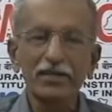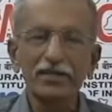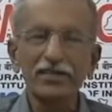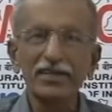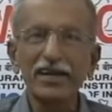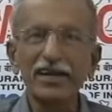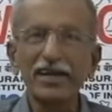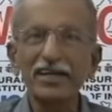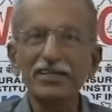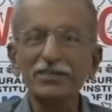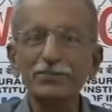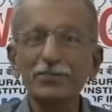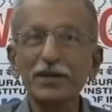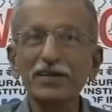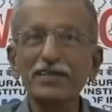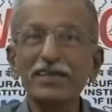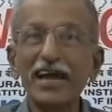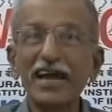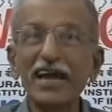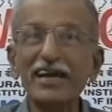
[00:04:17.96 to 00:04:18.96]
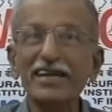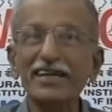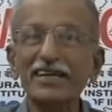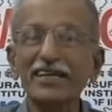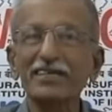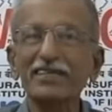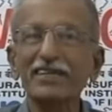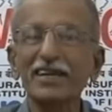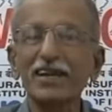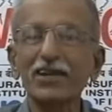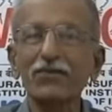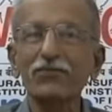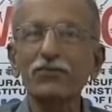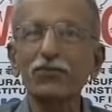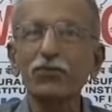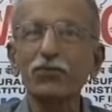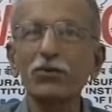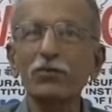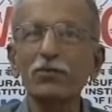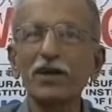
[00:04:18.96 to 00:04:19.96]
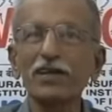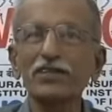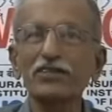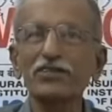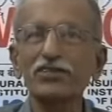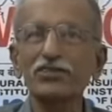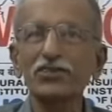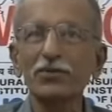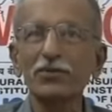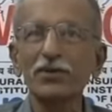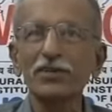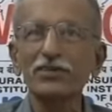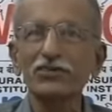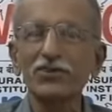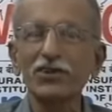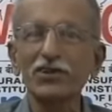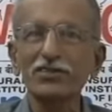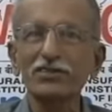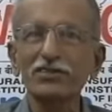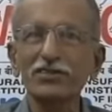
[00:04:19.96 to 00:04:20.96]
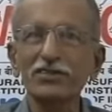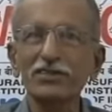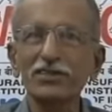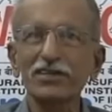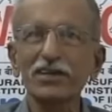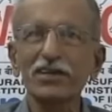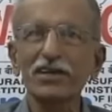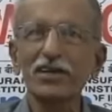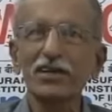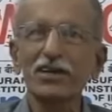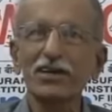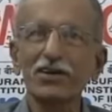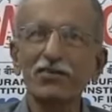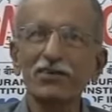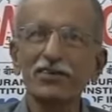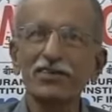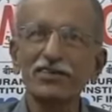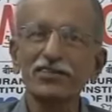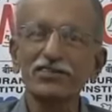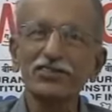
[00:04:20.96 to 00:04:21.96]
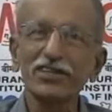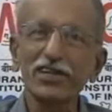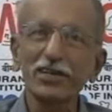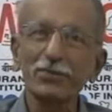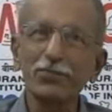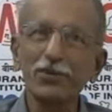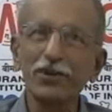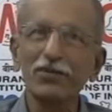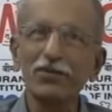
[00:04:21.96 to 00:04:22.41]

Then as per the act, there are 4 branches of insurance which is still